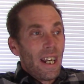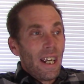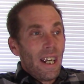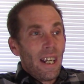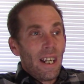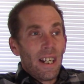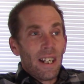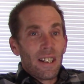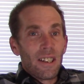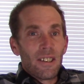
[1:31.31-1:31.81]

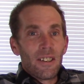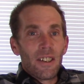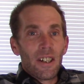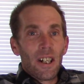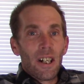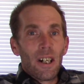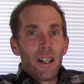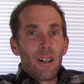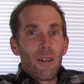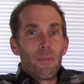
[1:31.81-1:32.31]
and
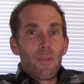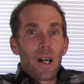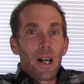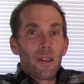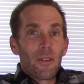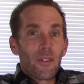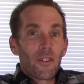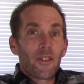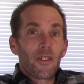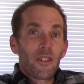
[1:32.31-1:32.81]
I
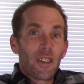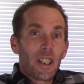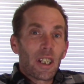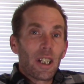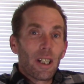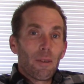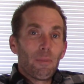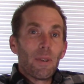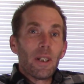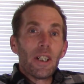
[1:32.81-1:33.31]
was
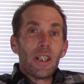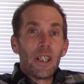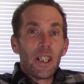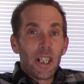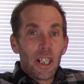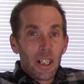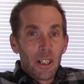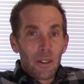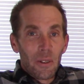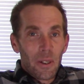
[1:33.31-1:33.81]
sticking them in
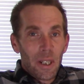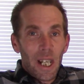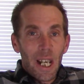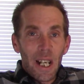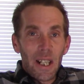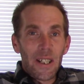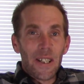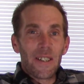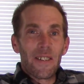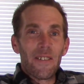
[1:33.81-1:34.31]

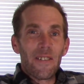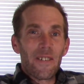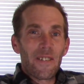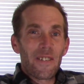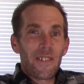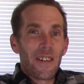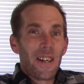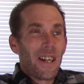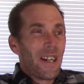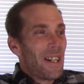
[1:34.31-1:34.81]

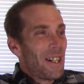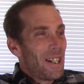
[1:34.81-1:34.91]
geocaches